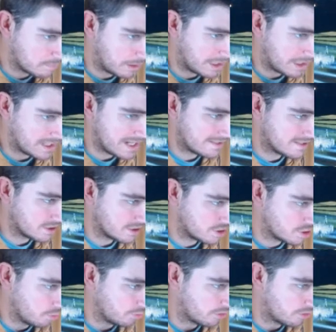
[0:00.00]
by Niantic
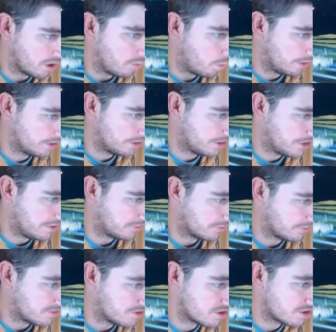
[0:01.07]
shows a
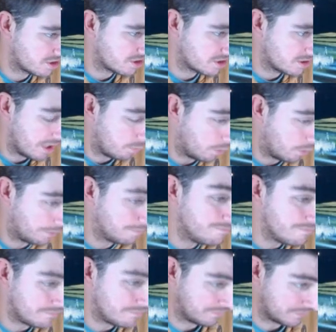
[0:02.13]
1,000 a
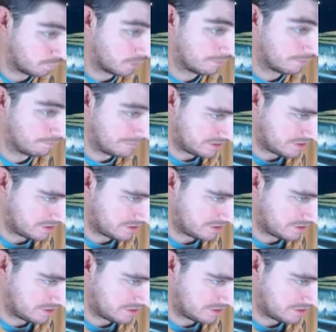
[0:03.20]
one one million